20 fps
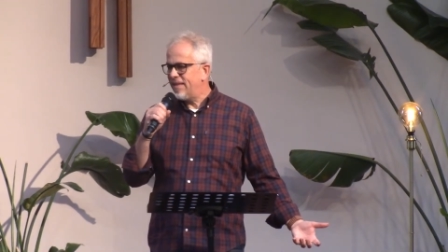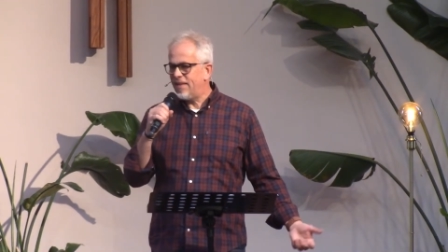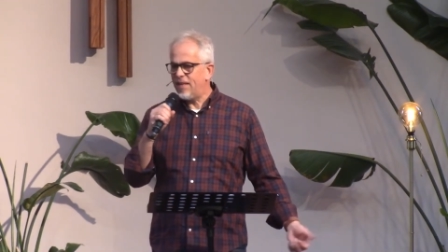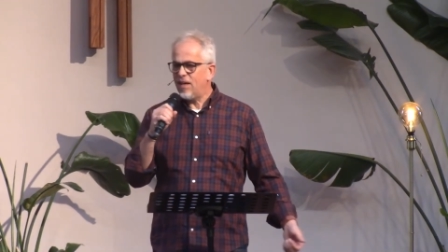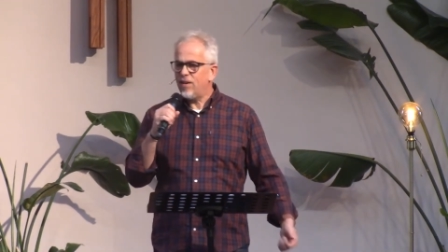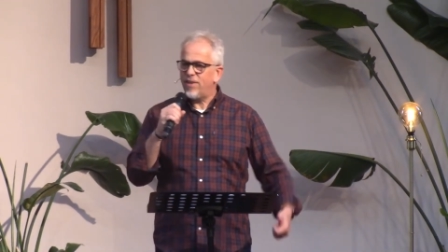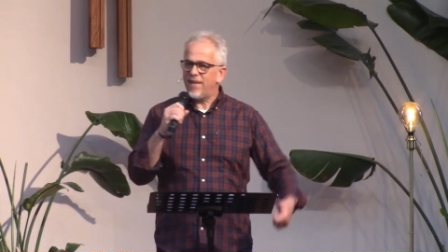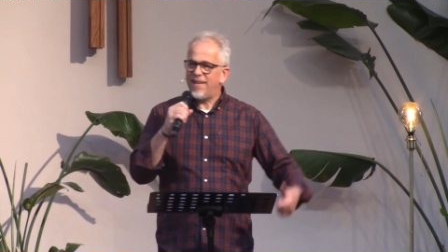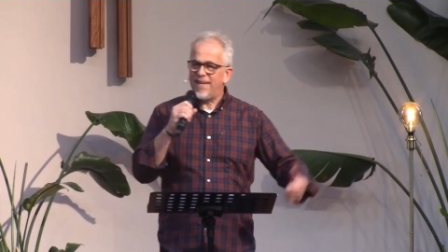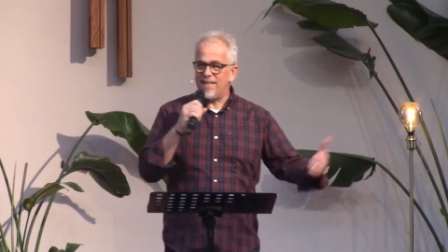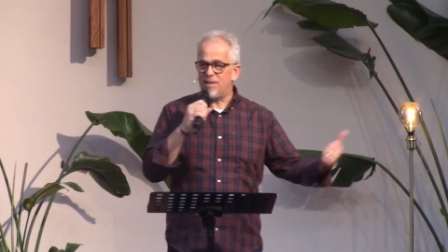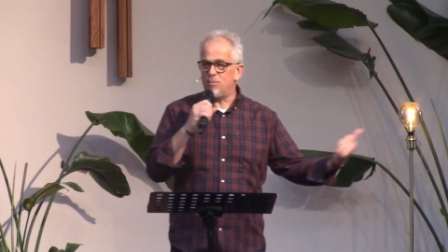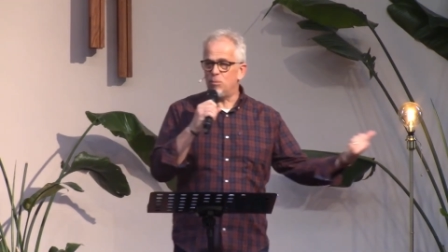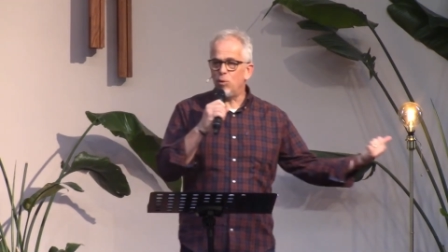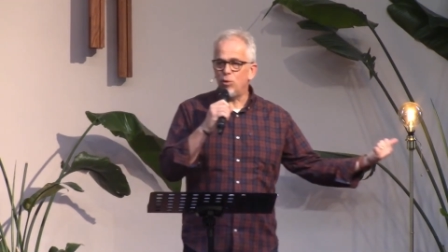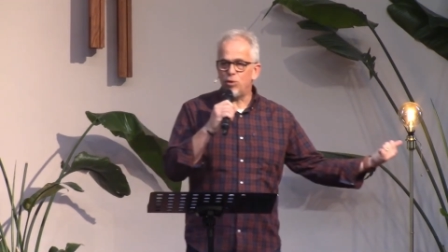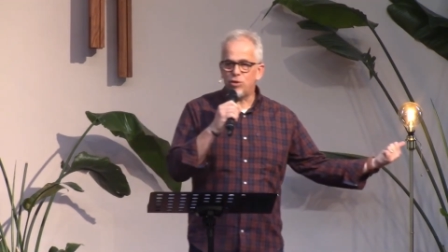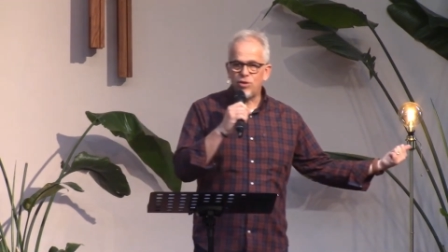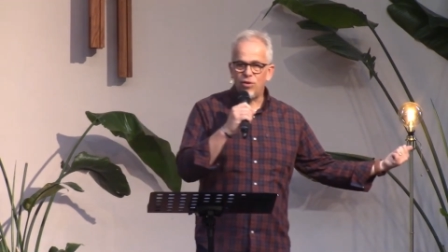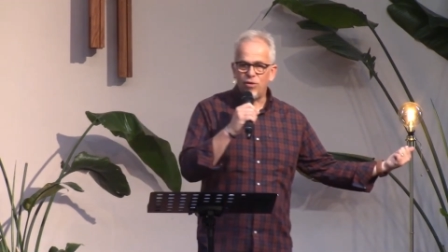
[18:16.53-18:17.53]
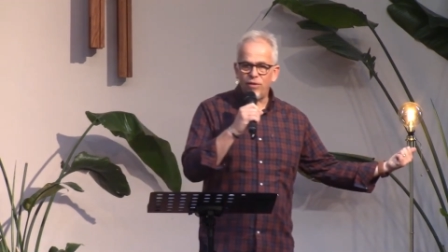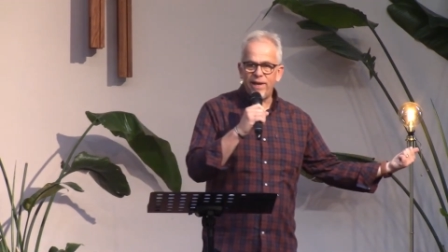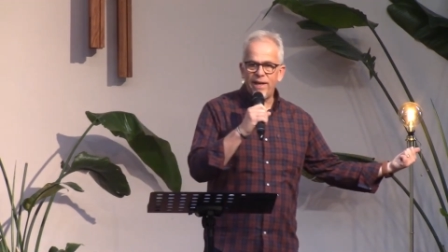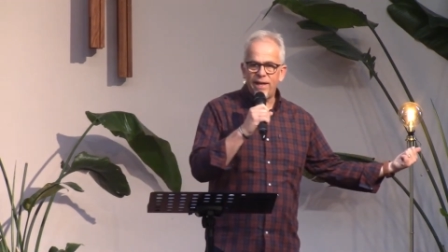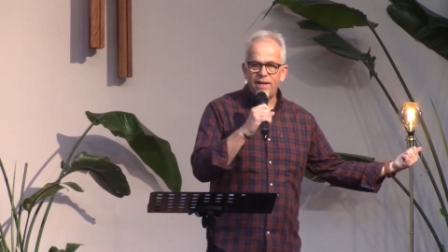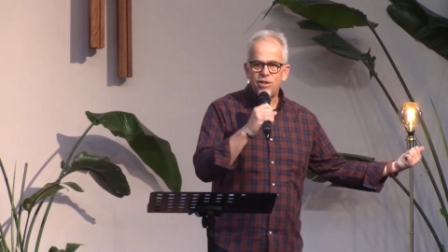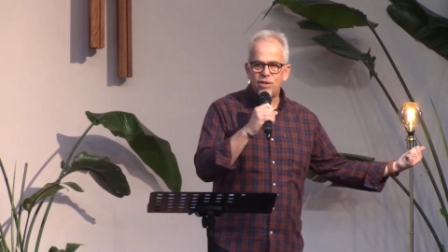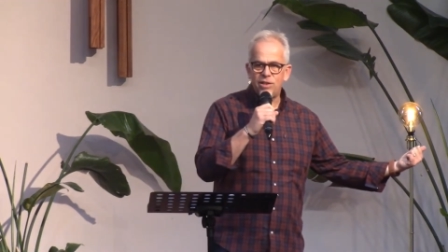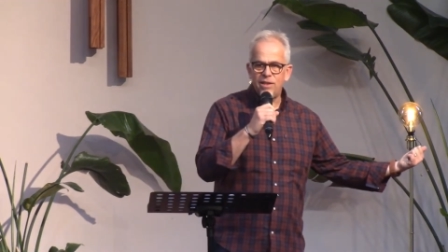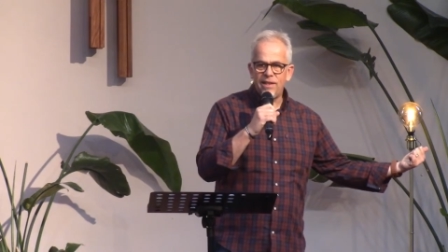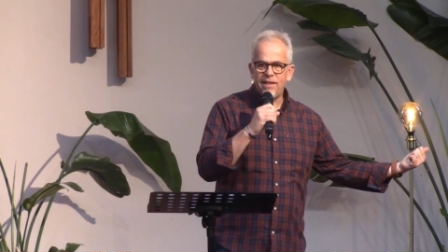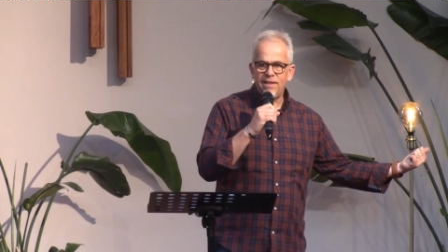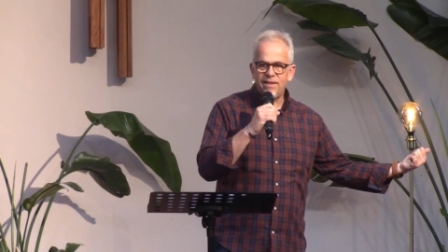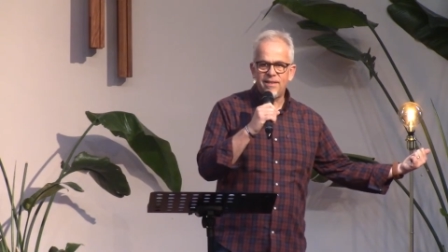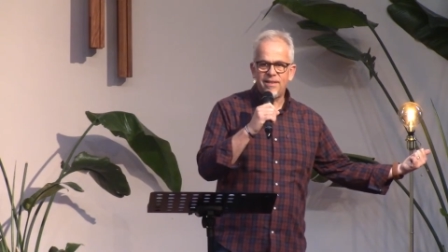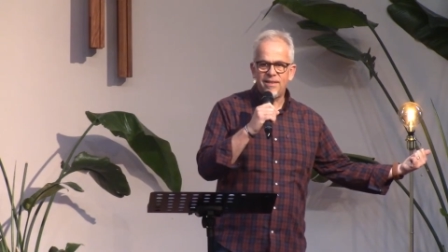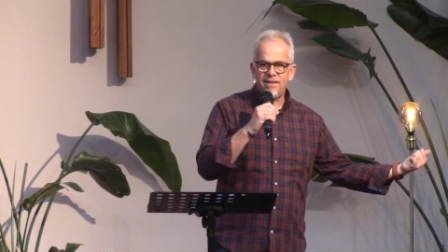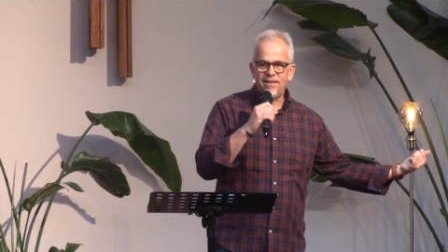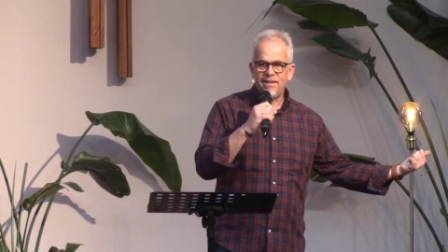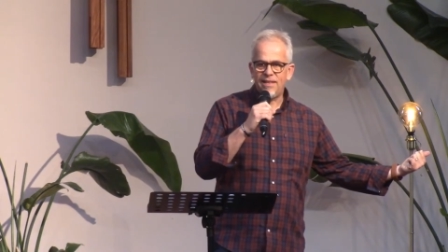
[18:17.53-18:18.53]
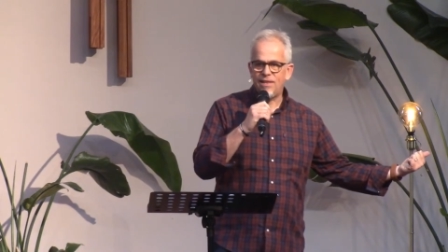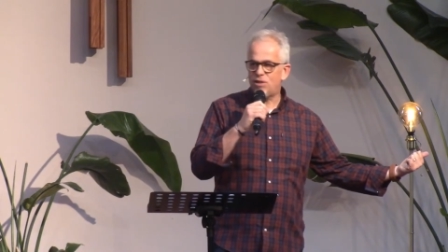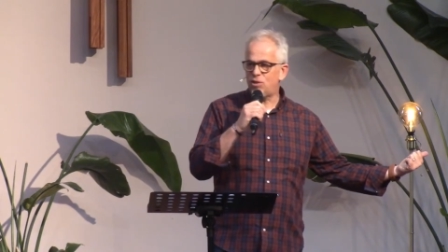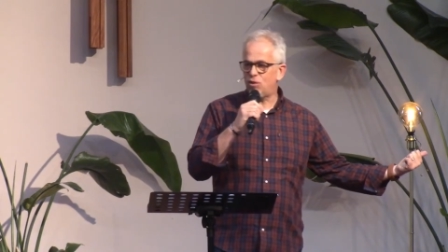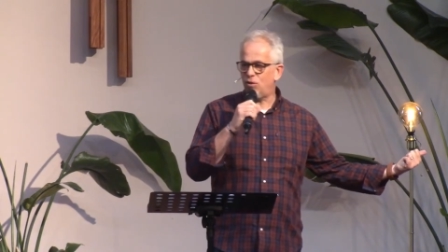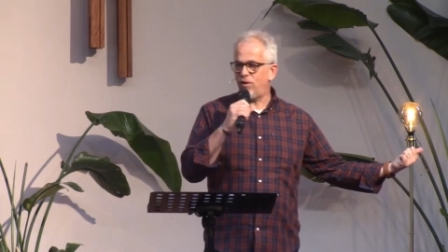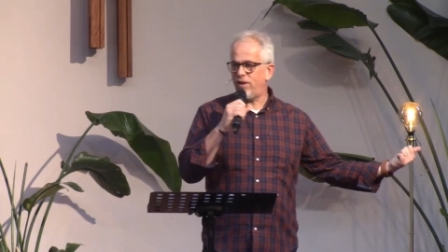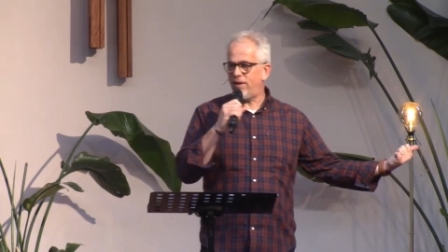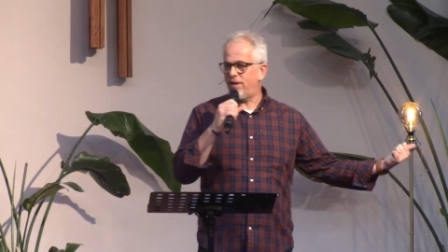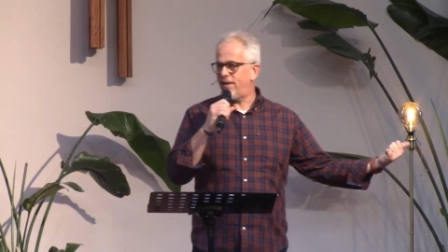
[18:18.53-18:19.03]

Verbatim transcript: The other kid's more sorry, actually. They're sorry